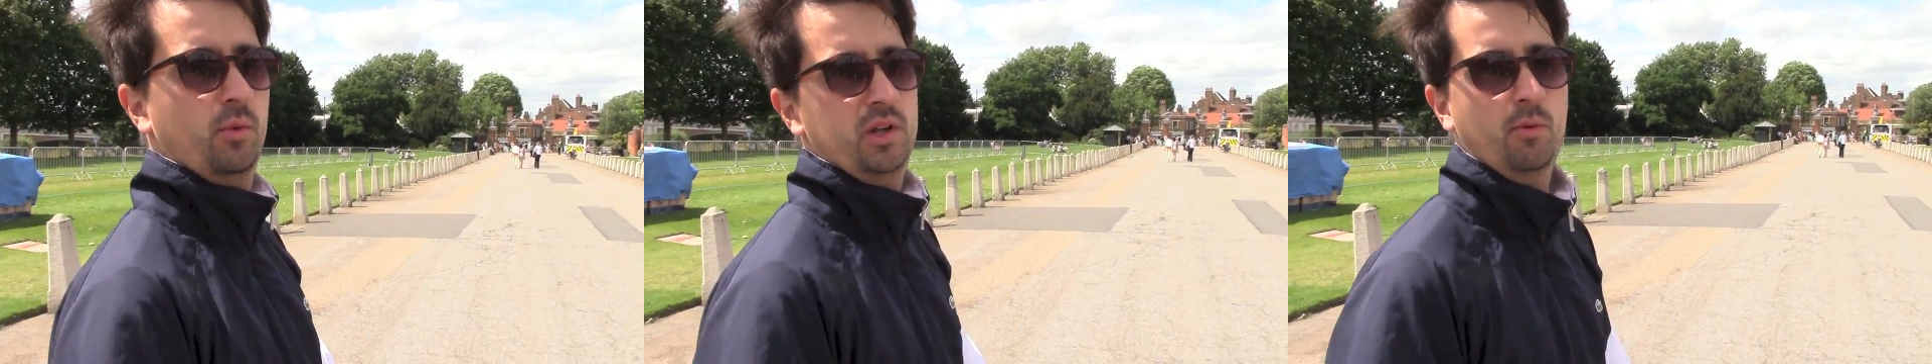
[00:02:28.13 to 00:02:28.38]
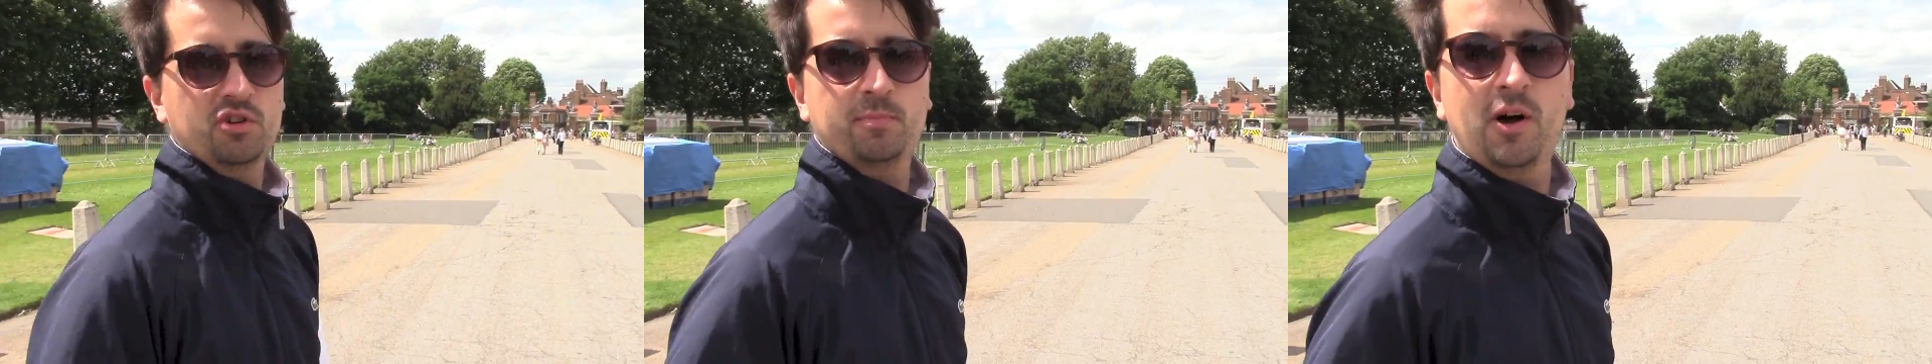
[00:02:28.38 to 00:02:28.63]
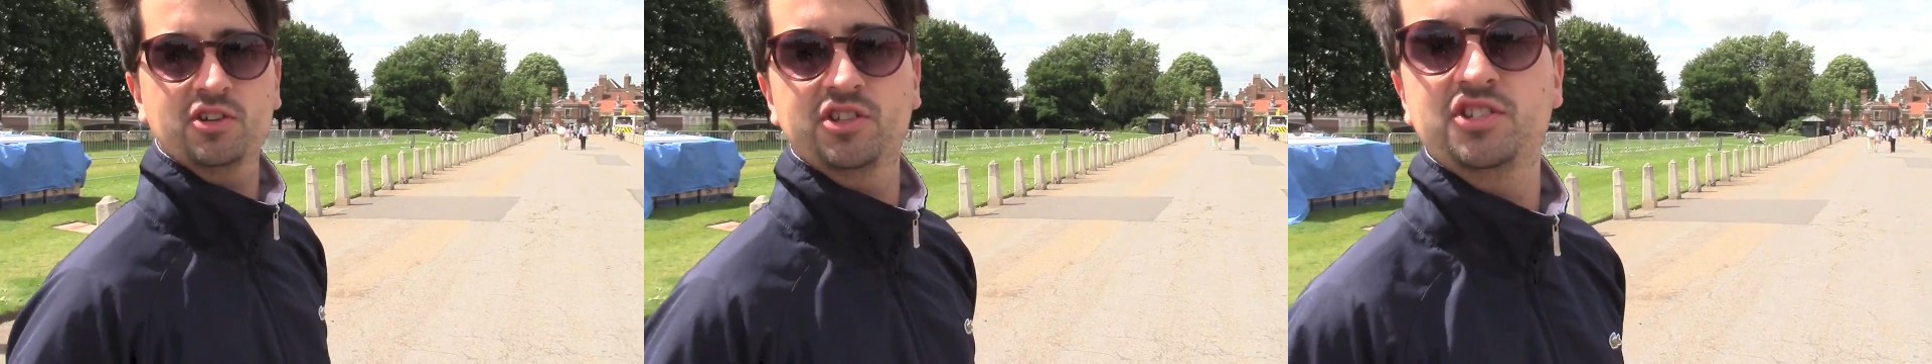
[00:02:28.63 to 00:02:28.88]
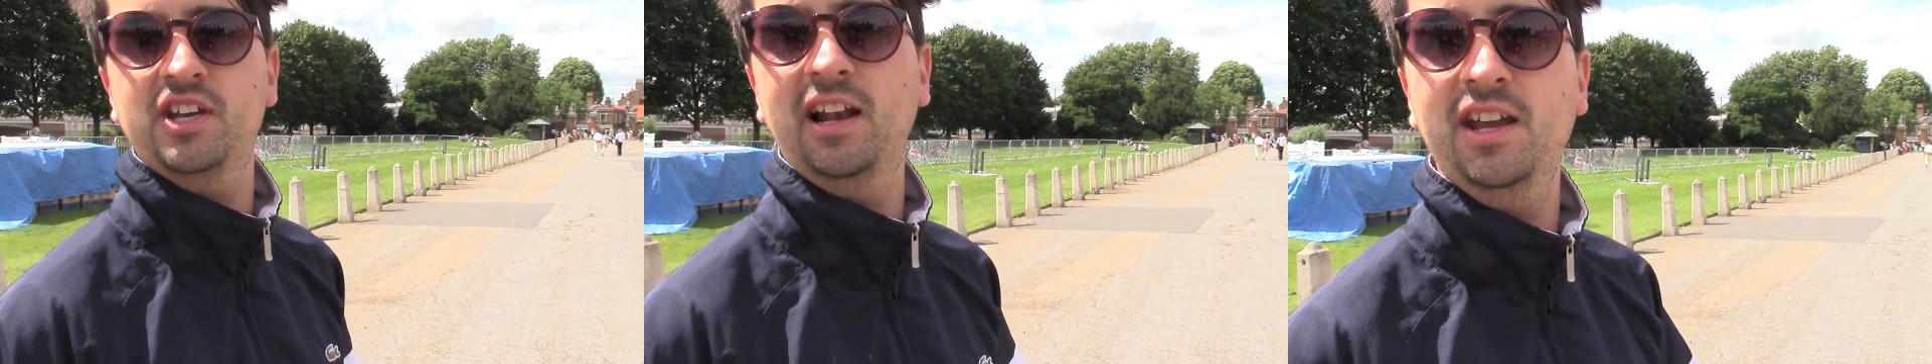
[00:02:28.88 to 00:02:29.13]
When he walks past
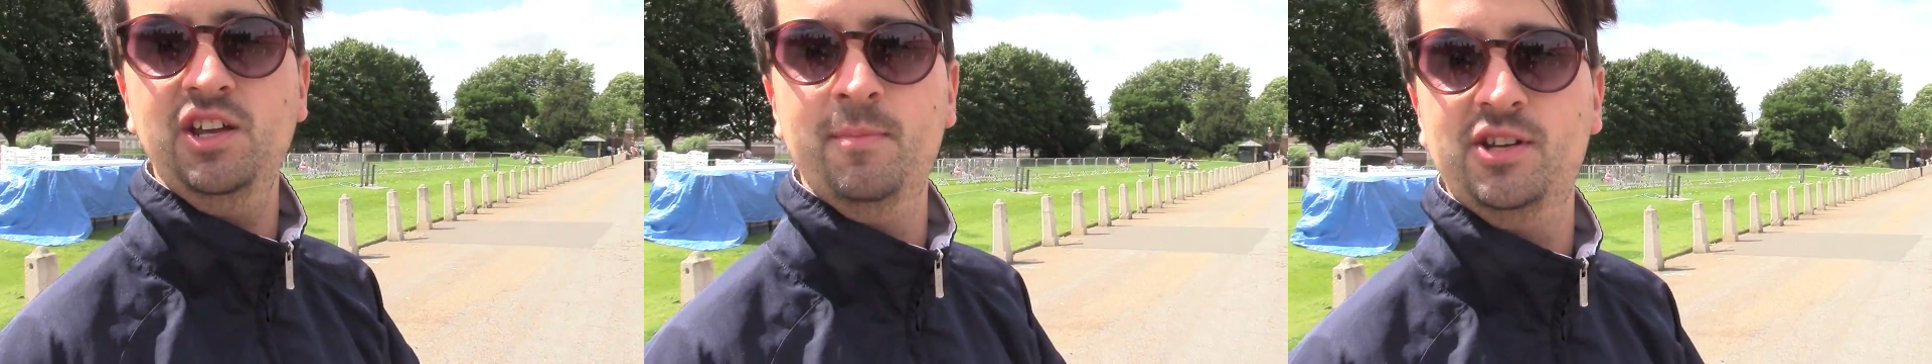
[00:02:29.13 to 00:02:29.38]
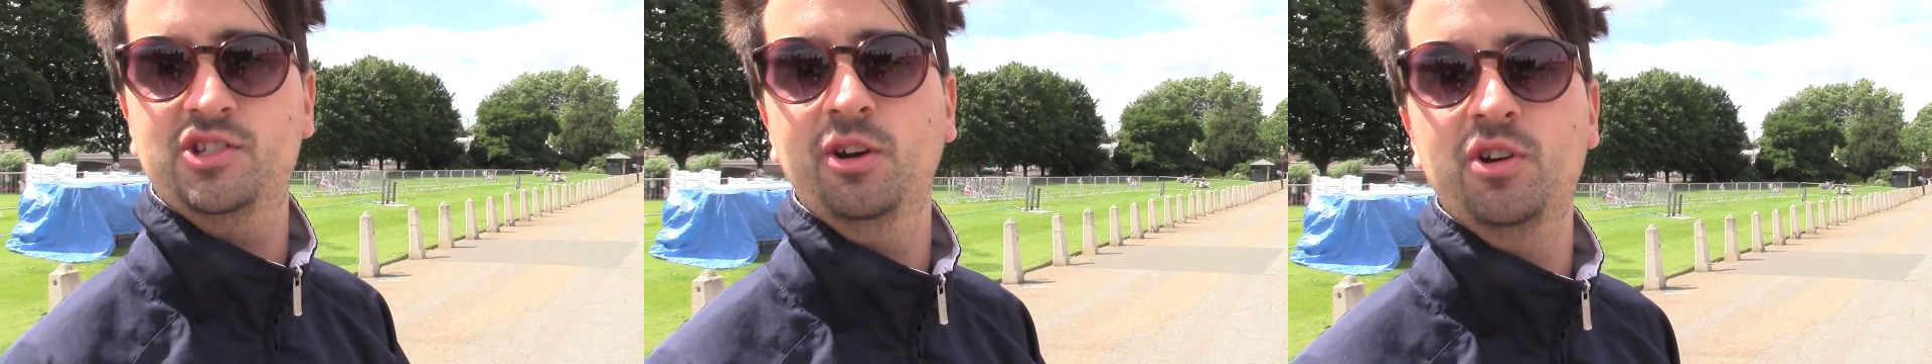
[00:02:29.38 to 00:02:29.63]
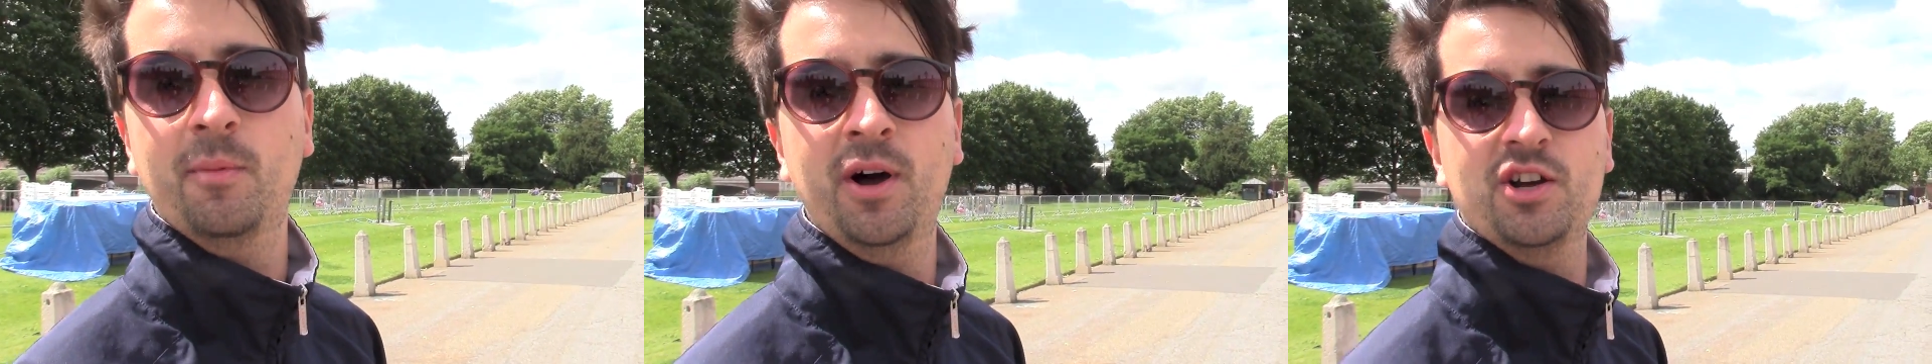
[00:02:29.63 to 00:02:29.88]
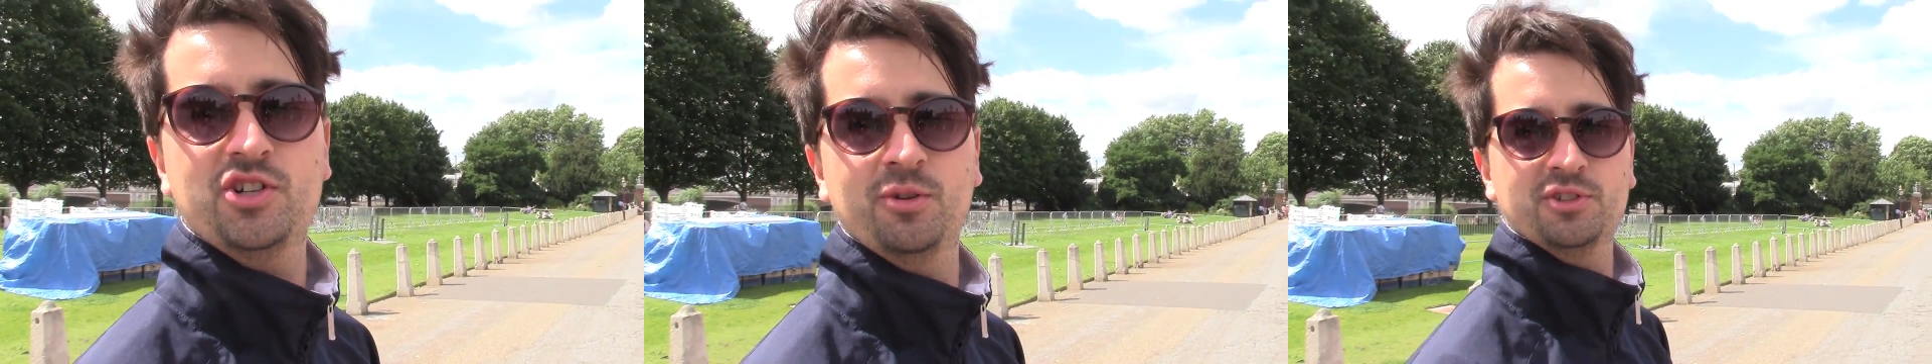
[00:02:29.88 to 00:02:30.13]
the telly, you miss two
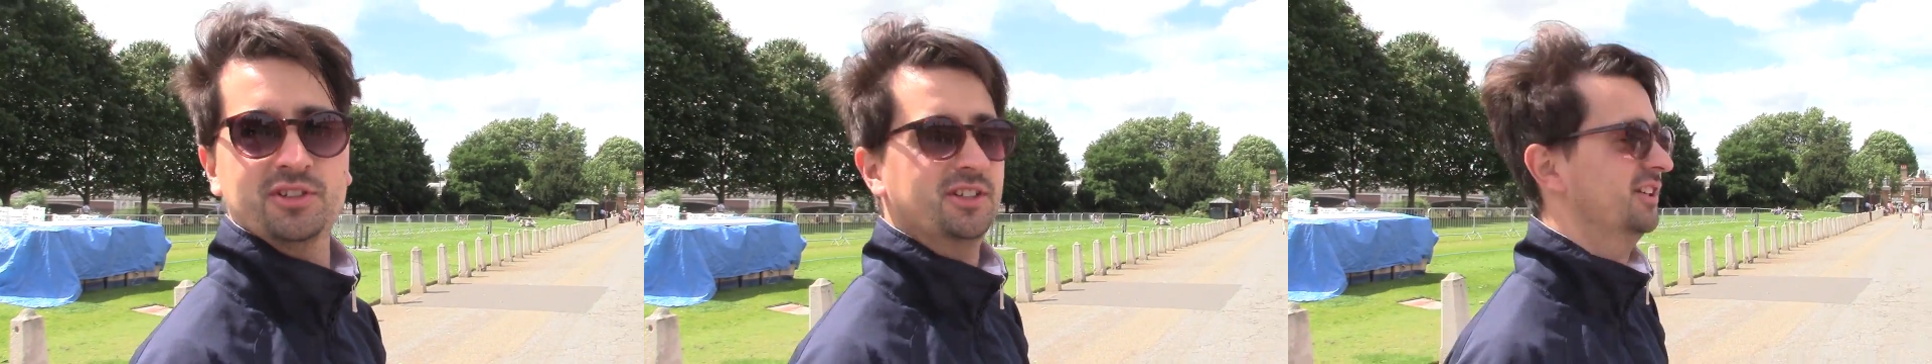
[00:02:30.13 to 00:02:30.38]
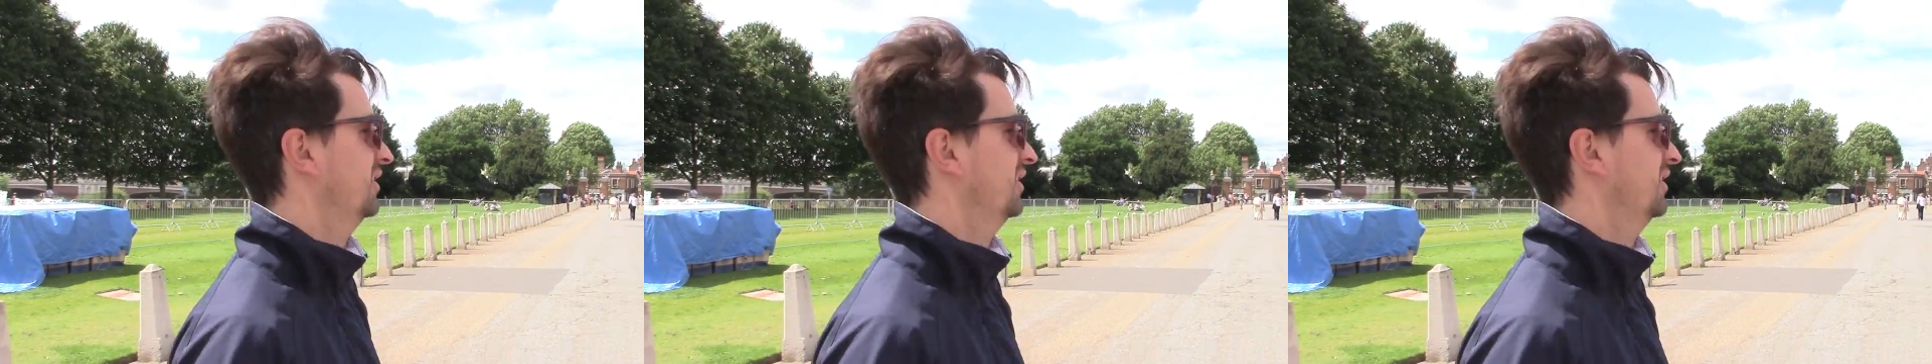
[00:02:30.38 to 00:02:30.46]
commercials.